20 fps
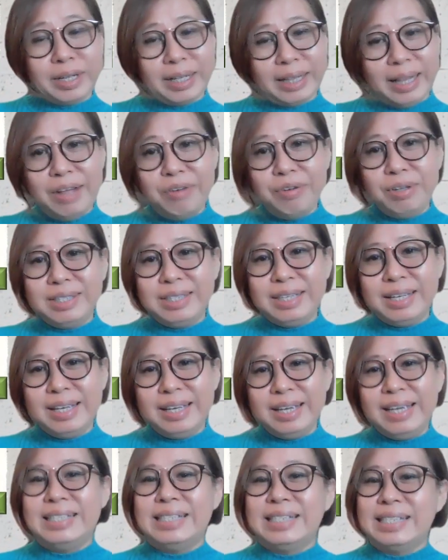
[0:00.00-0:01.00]
for
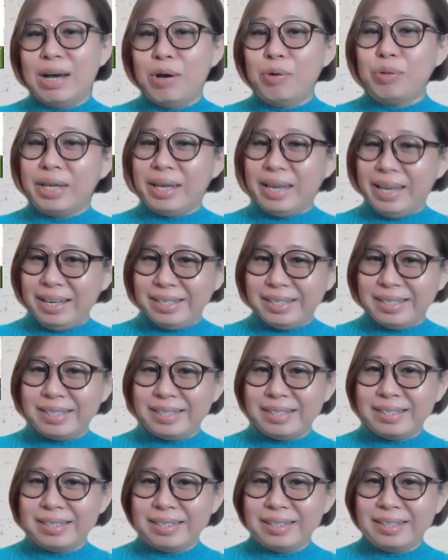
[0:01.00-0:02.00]
clarity is
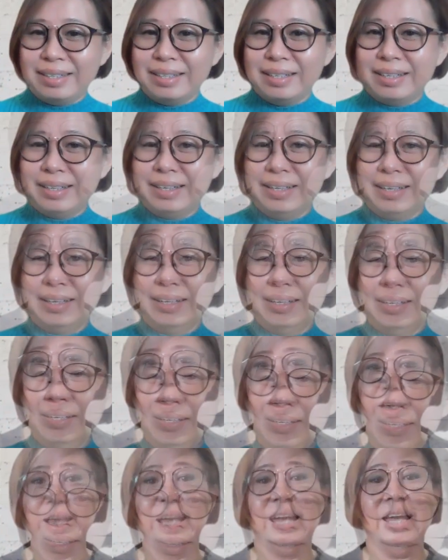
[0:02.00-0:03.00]
southeast.
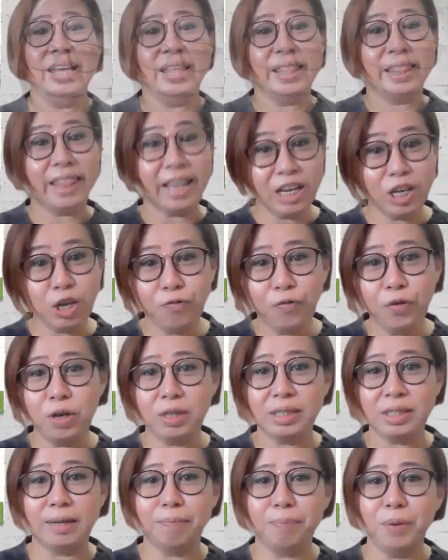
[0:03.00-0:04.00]
Thank you for your
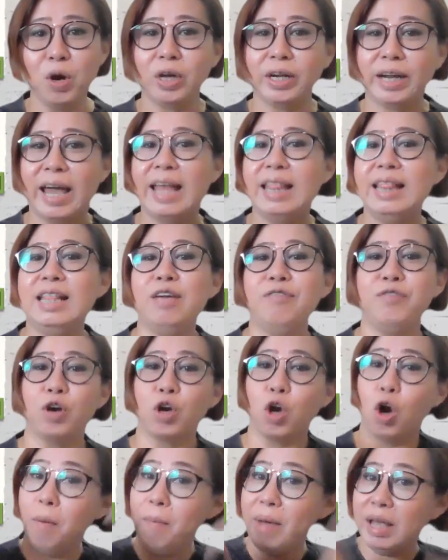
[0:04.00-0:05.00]
support and leave your
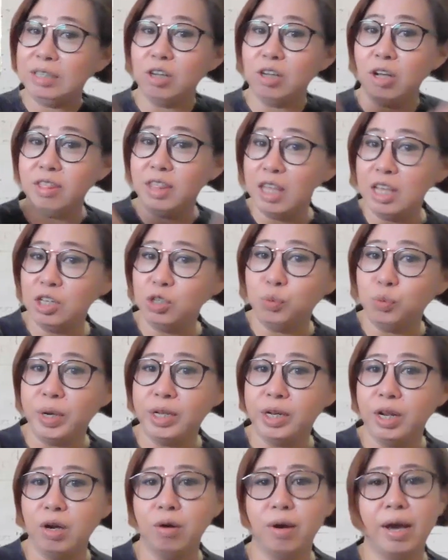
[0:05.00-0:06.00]
comments on this
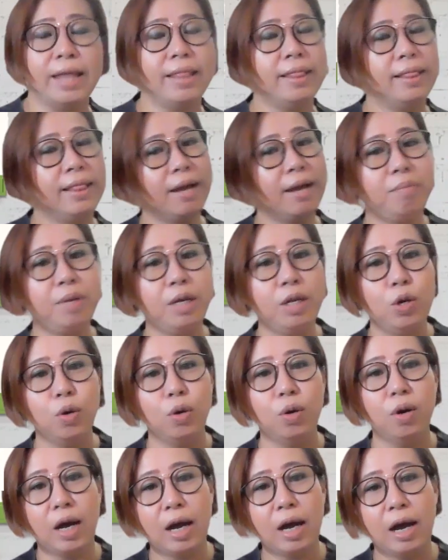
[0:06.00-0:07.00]
video and let me
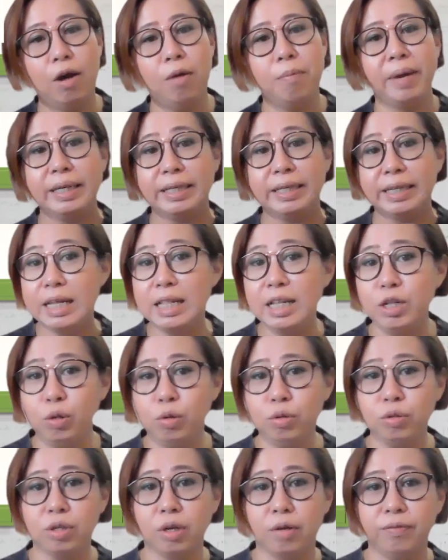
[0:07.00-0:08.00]
know how my daily
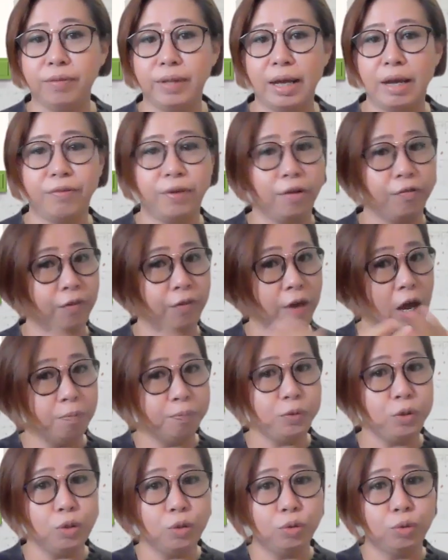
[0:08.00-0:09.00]
dose of life have
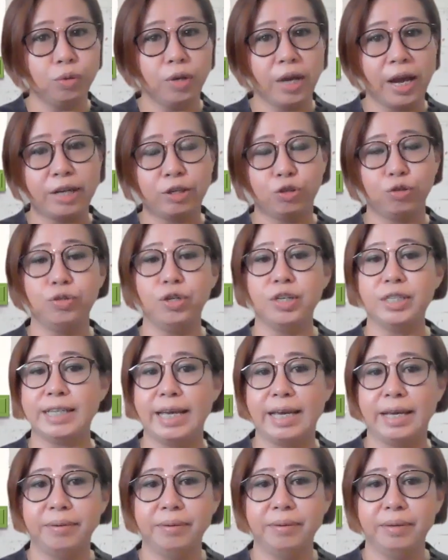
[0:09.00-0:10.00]
helped you to get through your
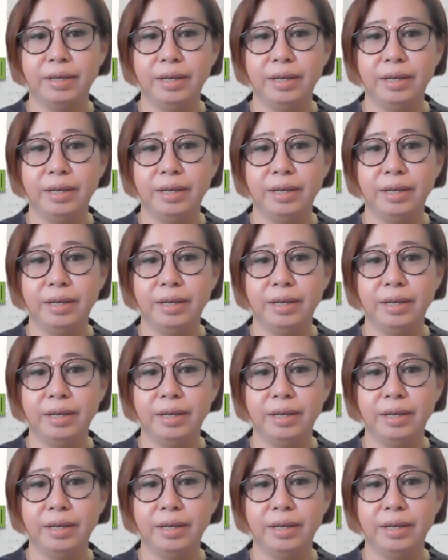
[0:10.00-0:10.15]
day.